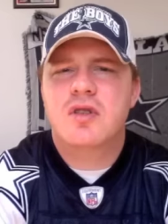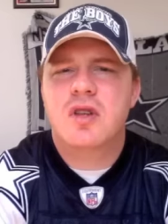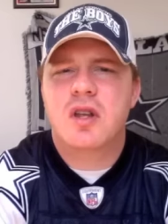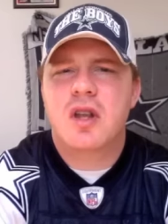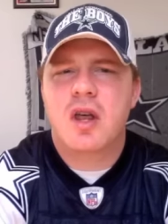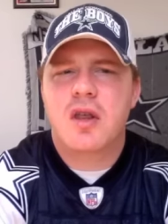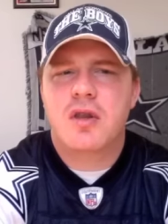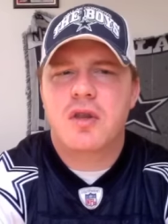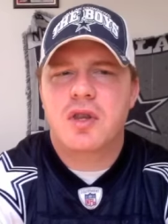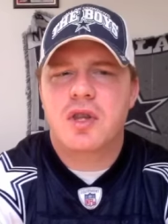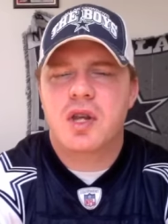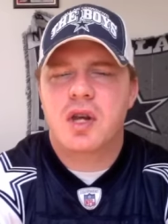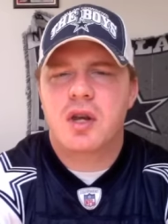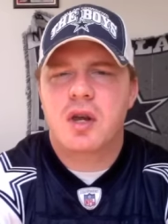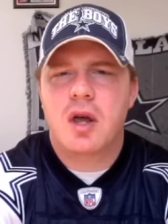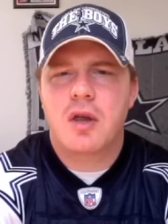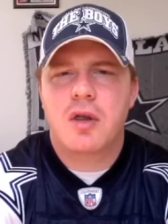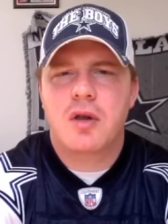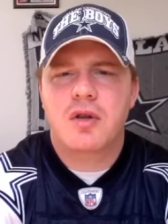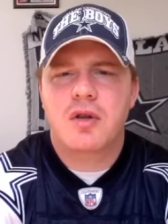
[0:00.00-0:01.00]
on other, th
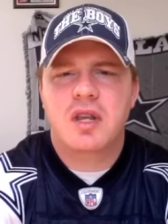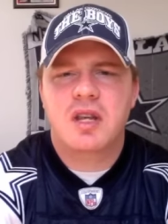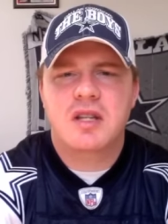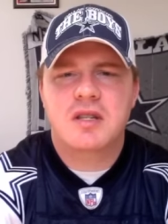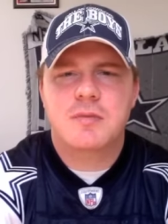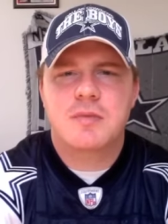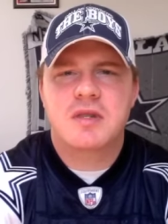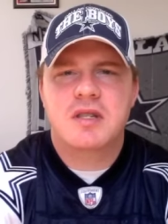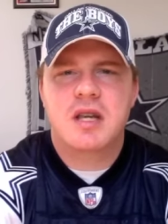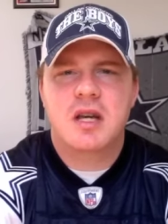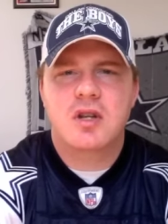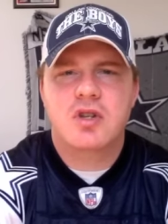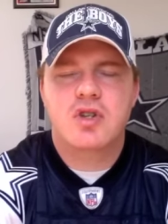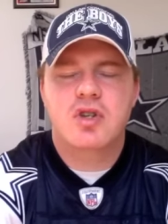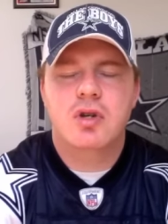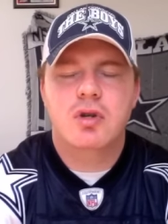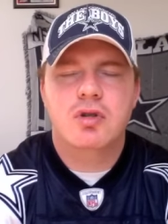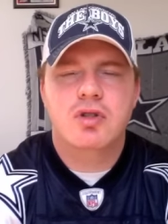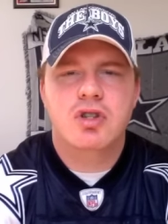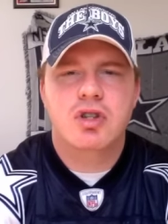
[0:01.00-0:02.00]
other things besides
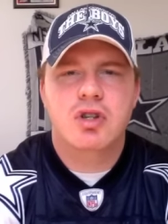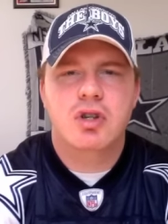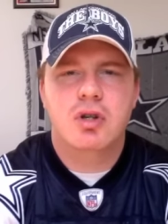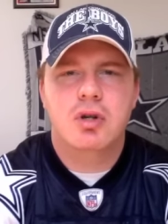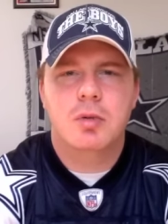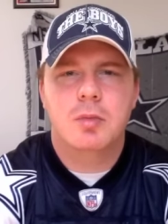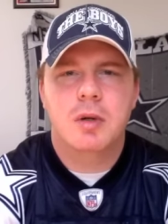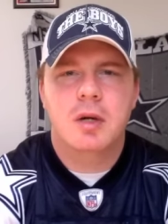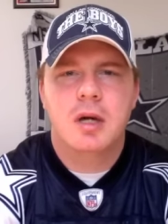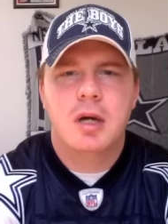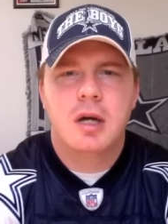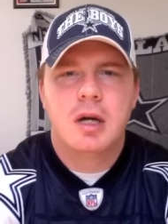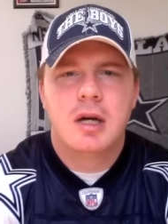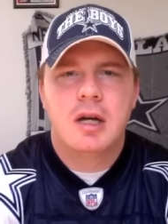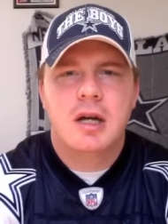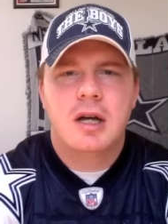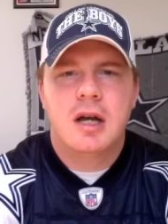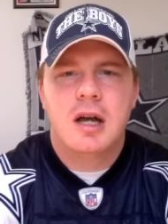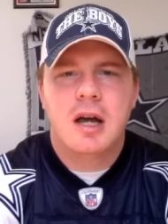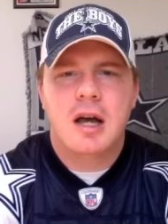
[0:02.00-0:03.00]
YouTube,
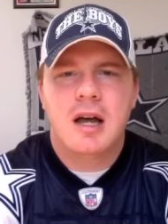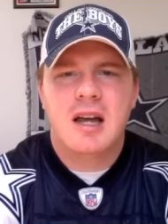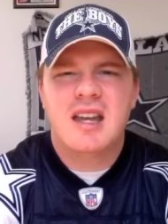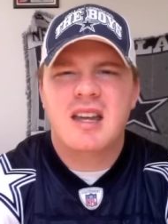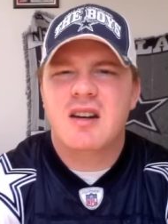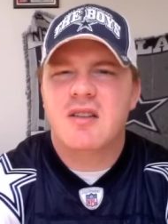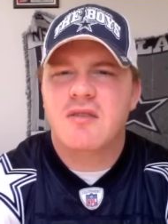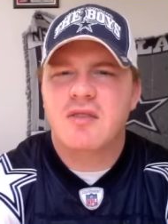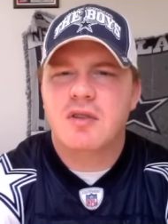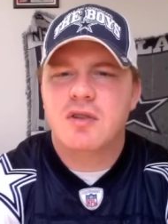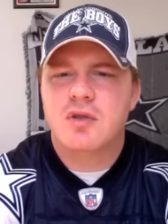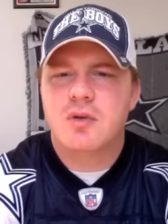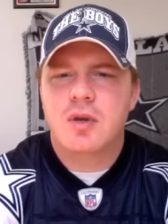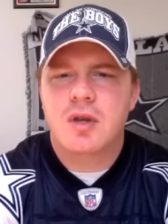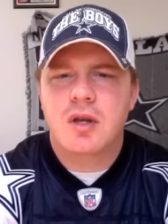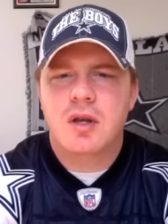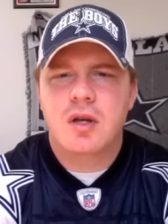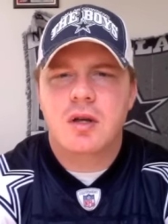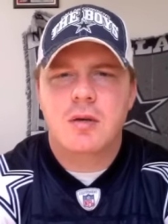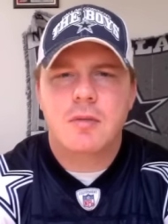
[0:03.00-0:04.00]
uh, interviews with
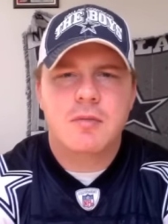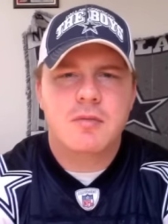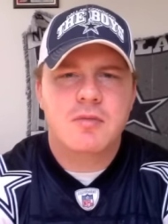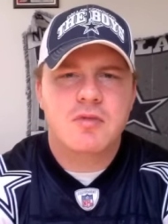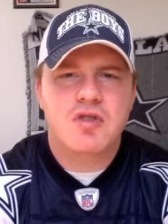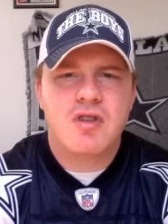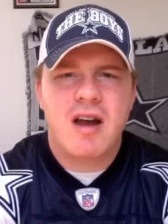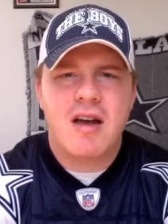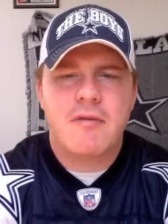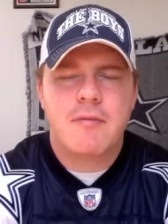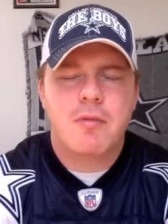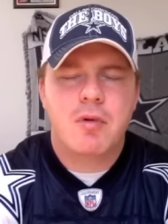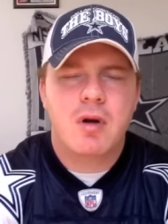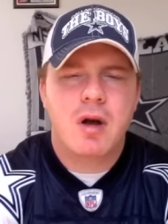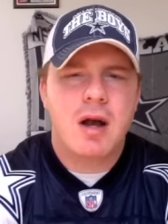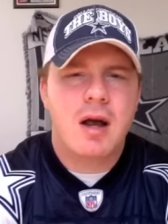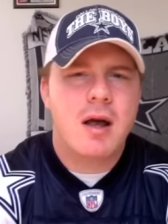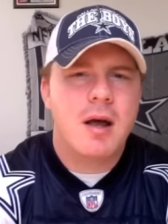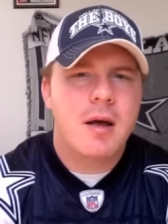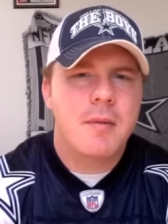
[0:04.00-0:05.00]
him, draft
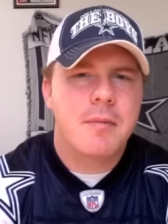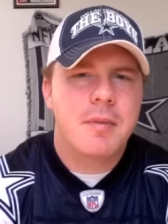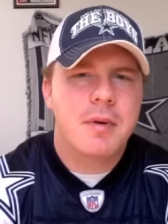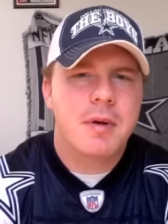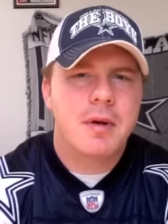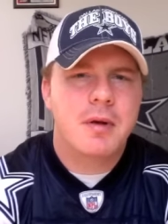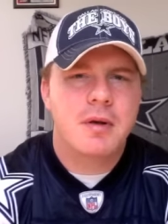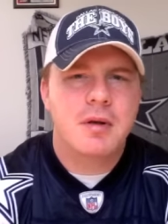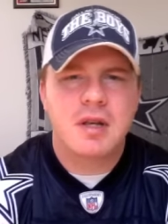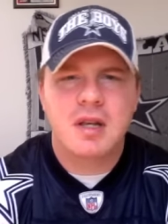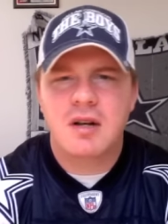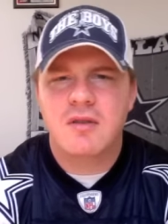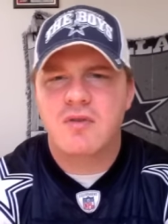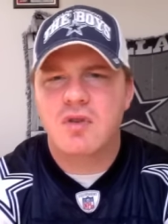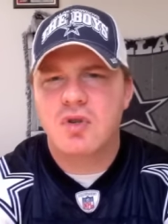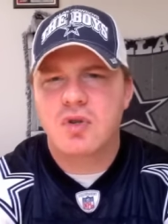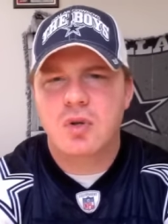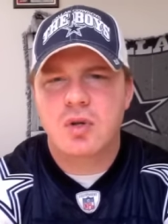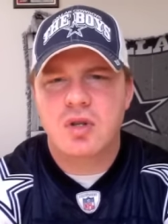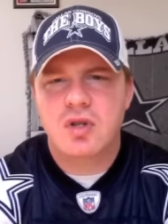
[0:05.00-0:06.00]
prep,
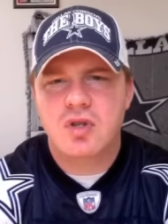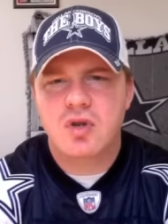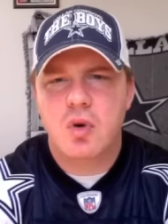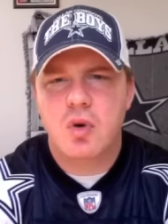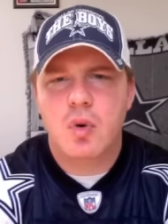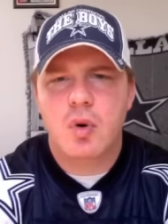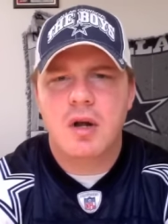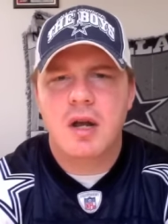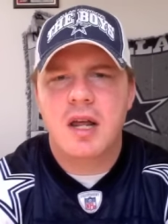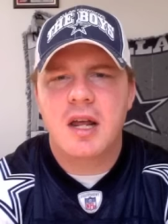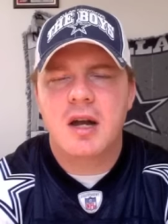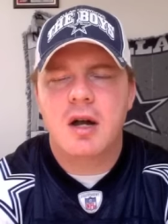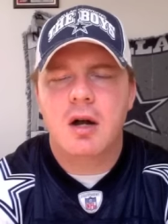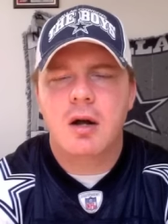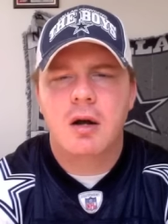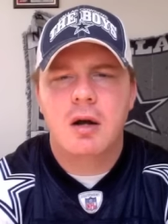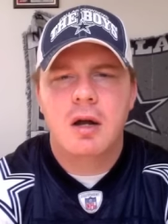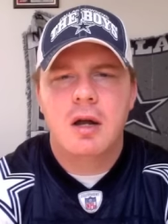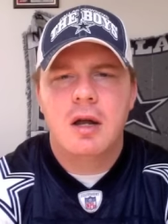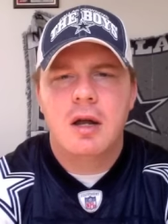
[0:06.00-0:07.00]
interviews with his
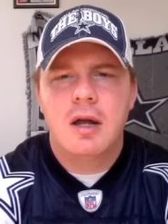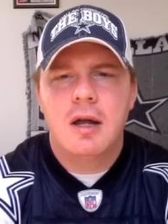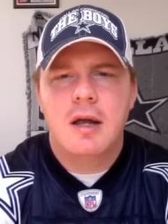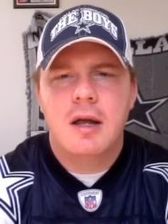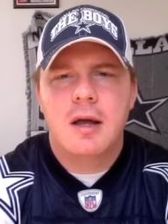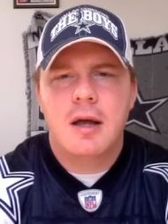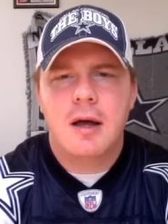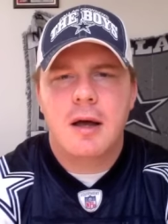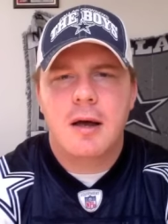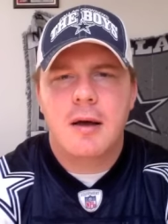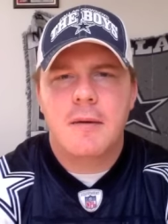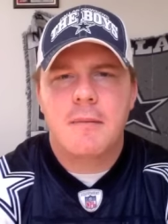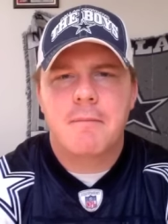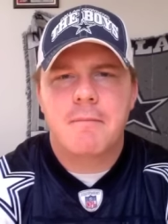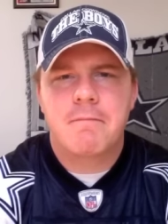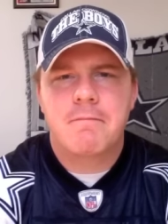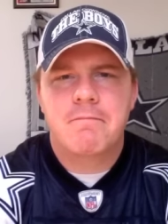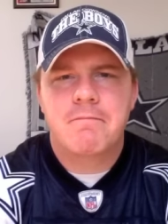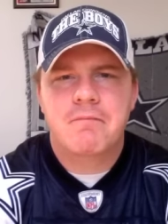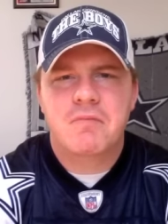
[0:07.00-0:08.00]
coordinator.
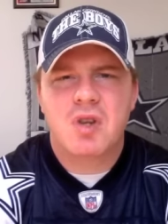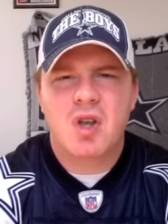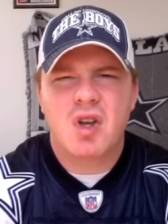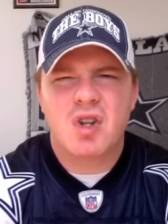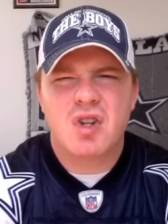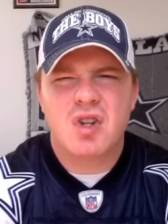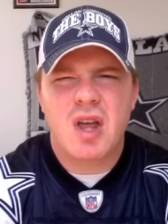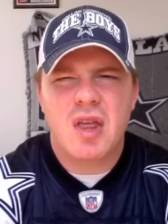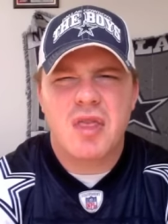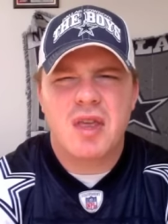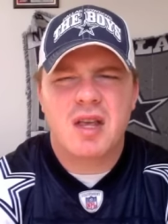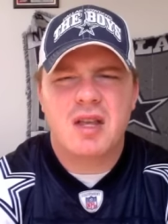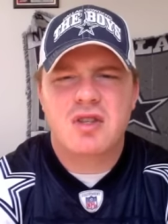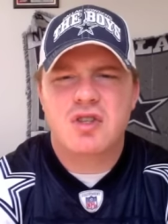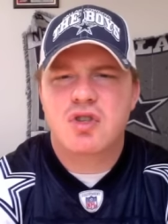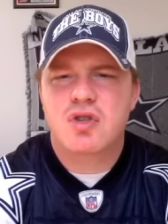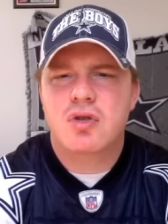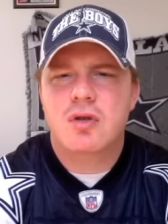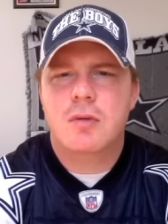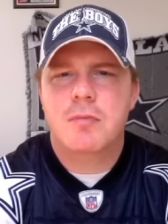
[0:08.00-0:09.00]
Um, I think
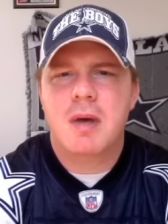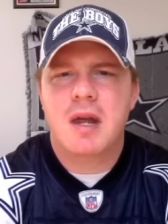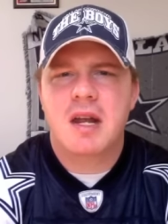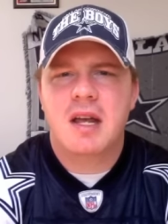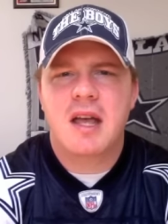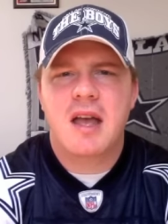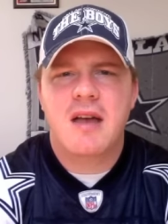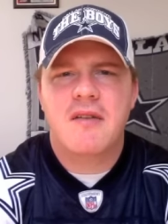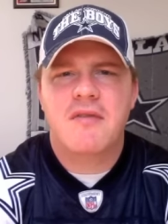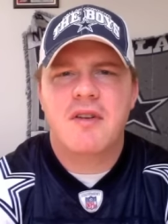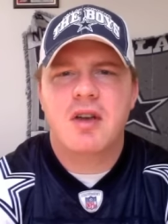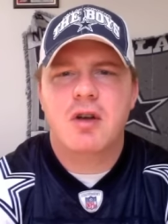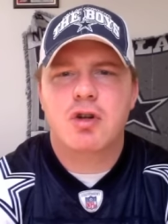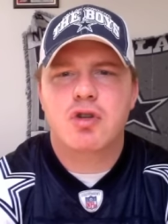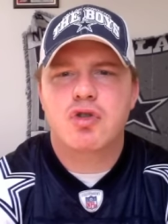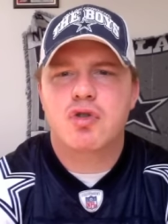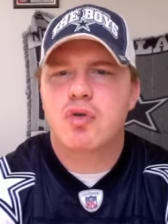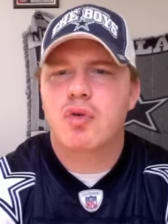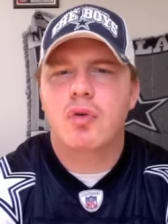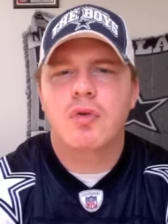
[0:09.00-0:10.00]
it's Metacafe or
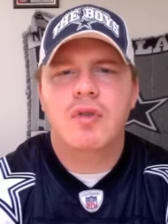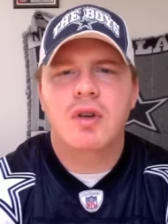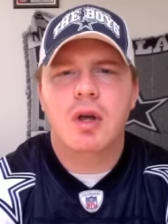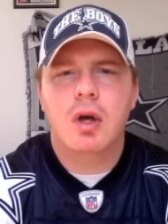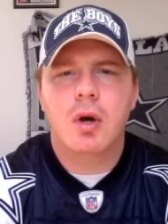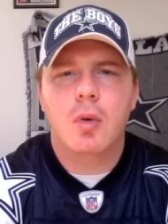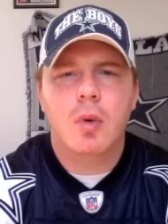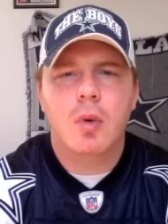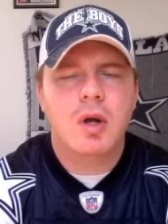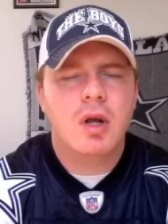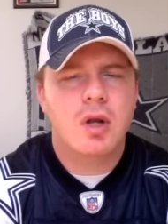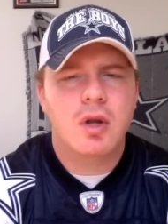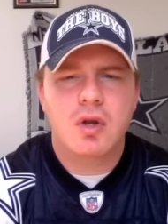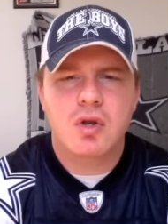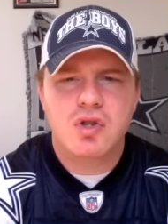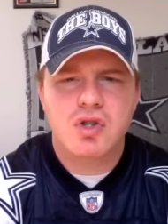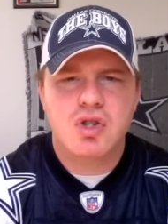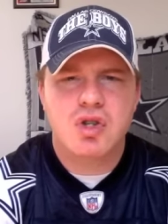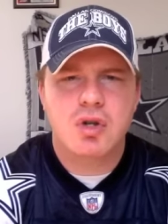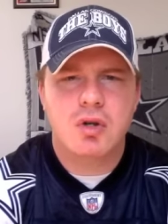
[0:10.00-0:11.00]
Truveo, one of
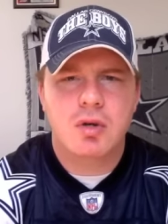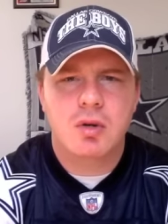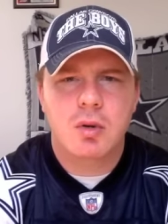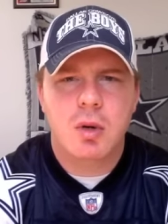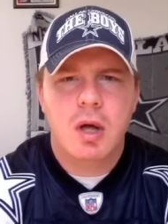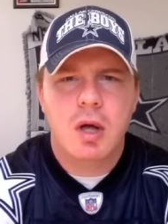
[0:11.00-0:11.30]
those two.